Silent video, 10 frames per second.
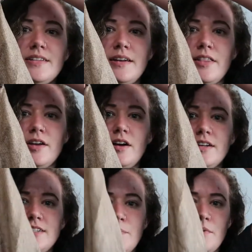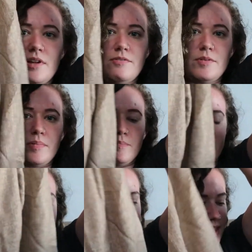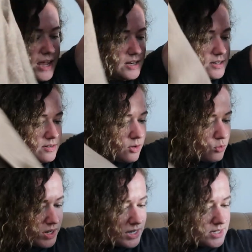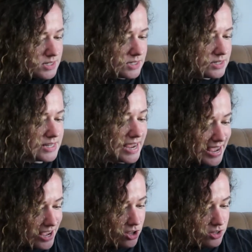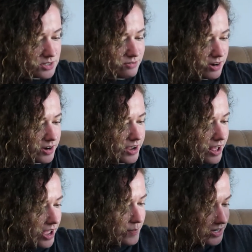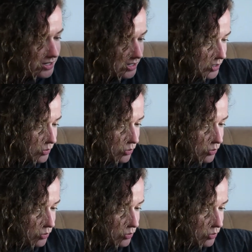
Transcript: another example of a brand that retails very high but doesn't